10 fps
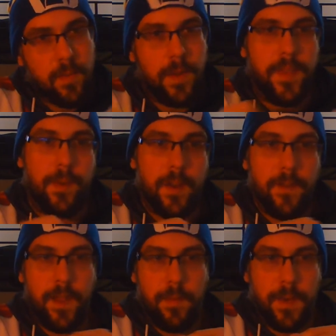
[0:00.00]
when they were
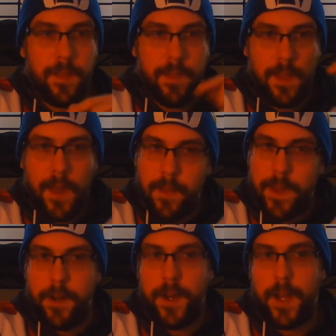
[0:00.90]
developing the
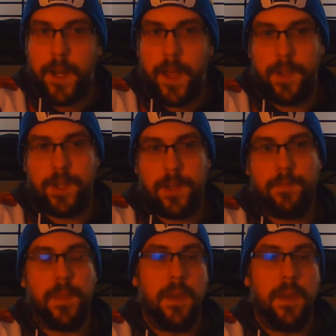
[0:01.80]
elevator technology,